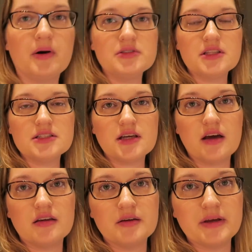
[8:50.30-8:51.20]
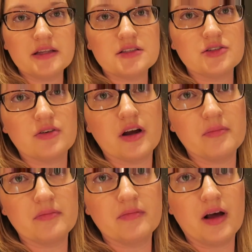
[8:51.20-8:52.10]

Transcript: post this on my Instagram.